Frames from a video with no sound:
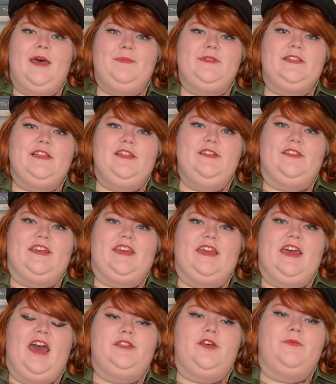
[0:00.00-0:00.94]

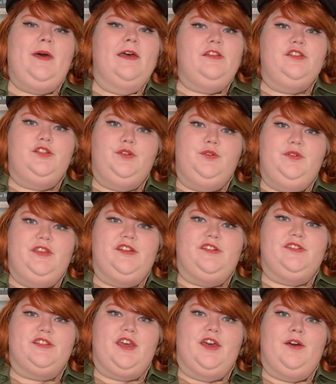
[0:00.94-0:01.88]
absolutely. So about 2
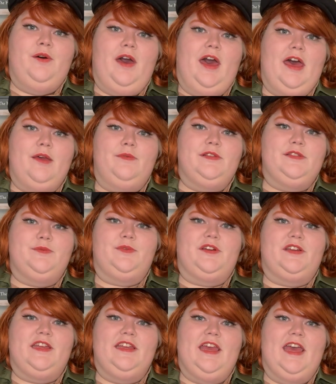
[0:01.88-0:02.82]
years ago, I was
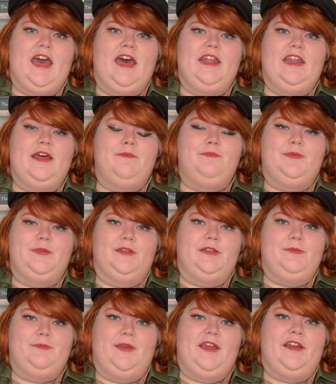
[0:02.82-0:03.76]
working at a
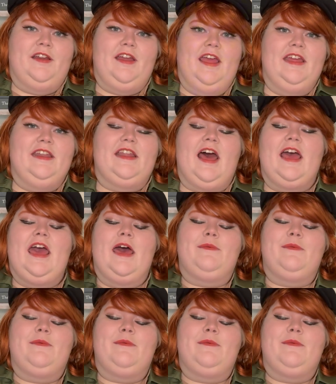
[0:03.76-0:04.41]
Build-A-Bear, and I